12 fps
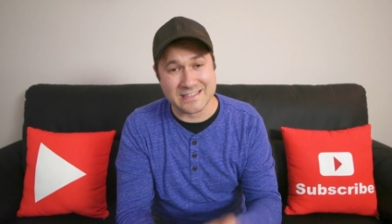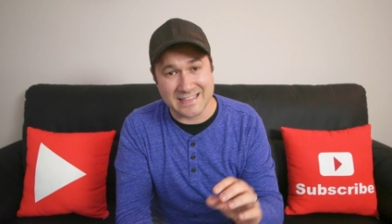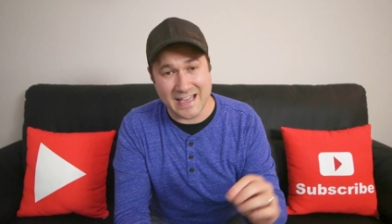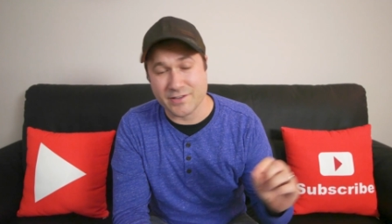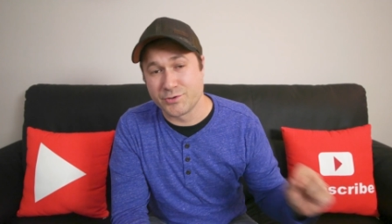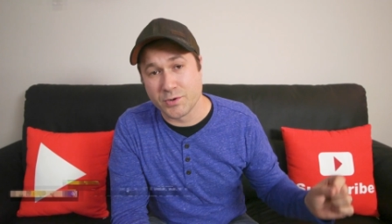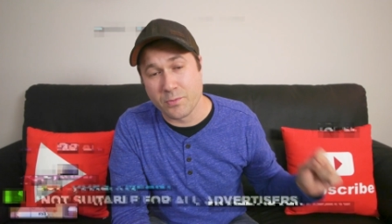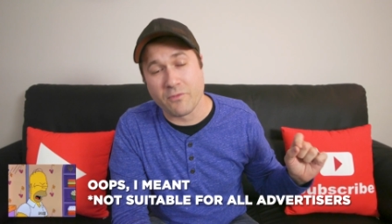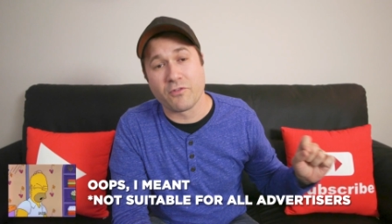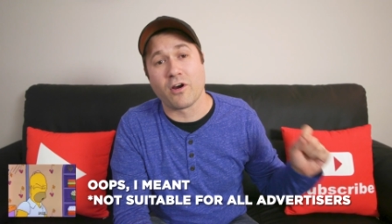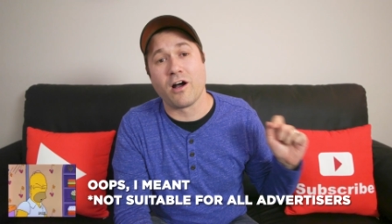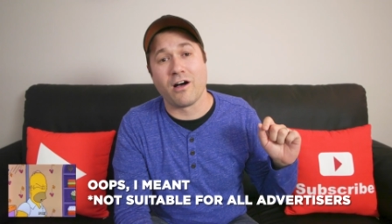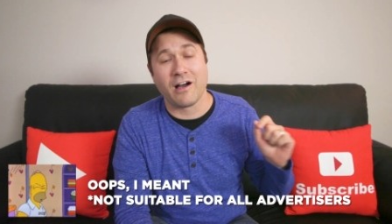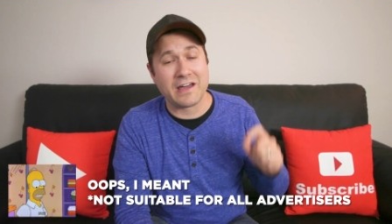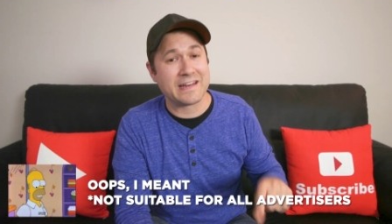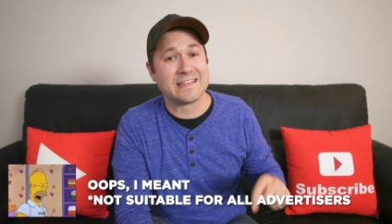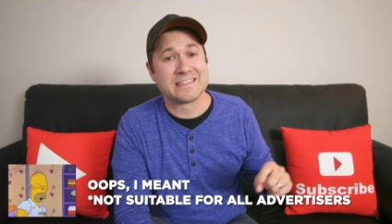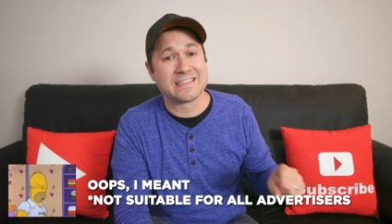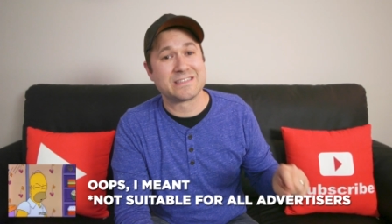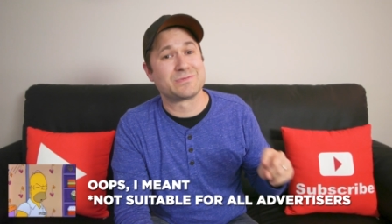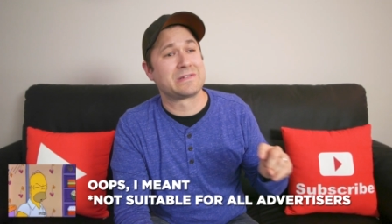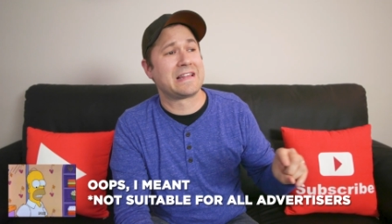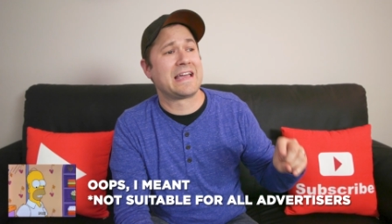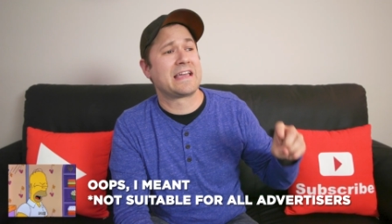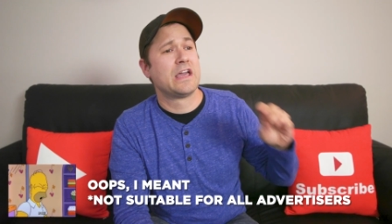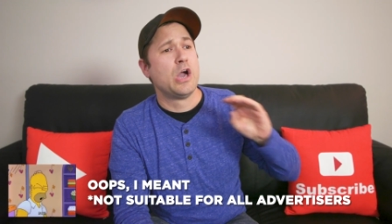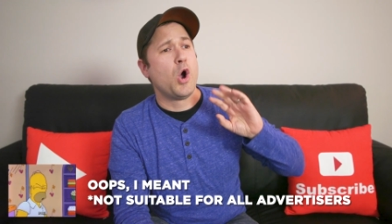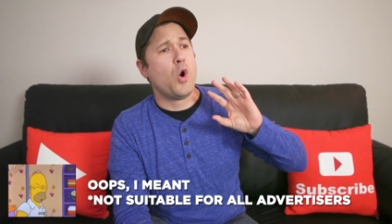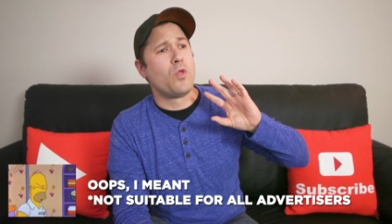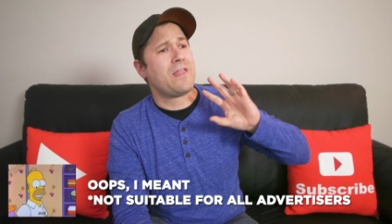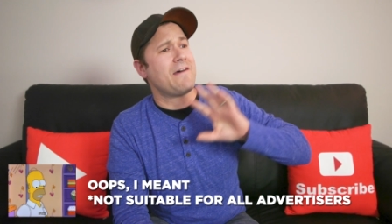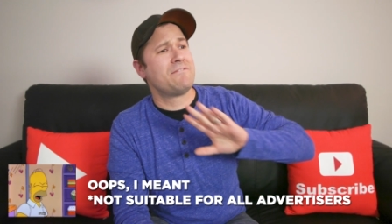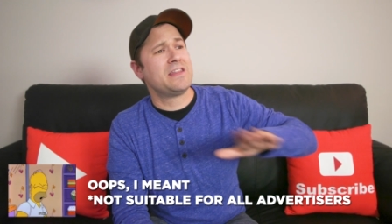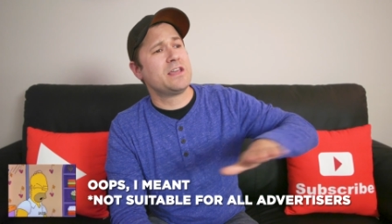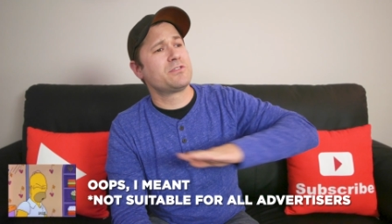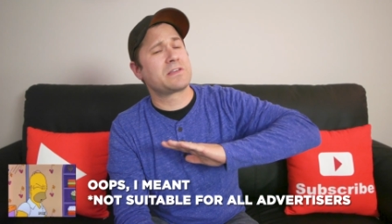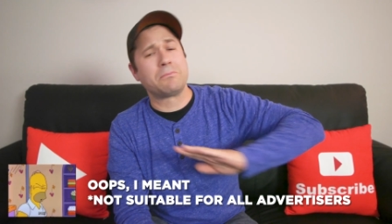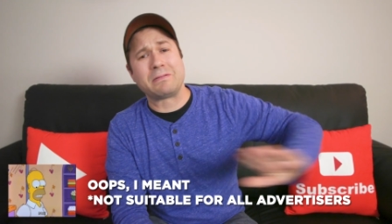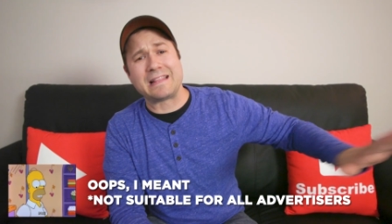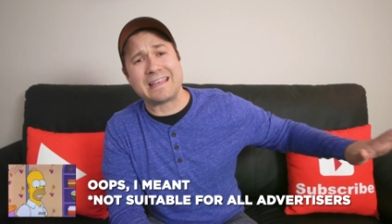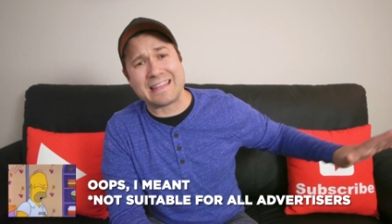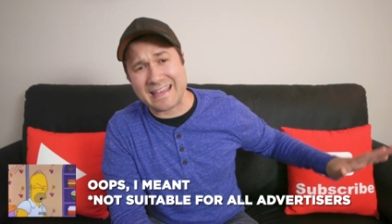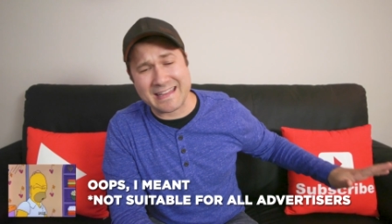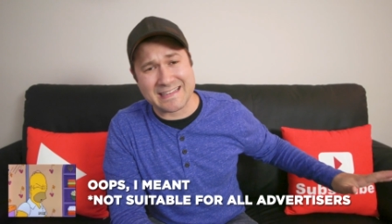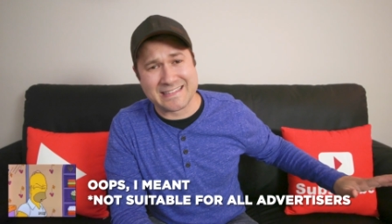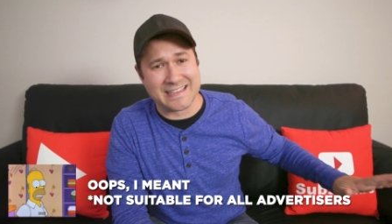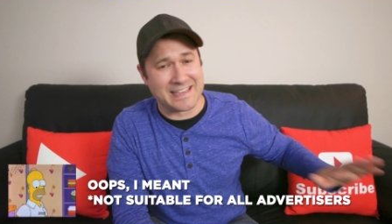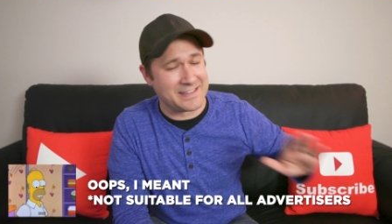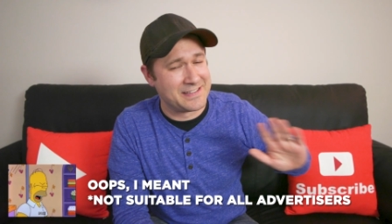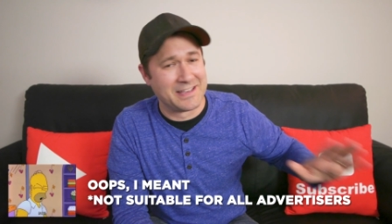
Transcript: as not suitable for all audiences and we're like, that video is completely innocent,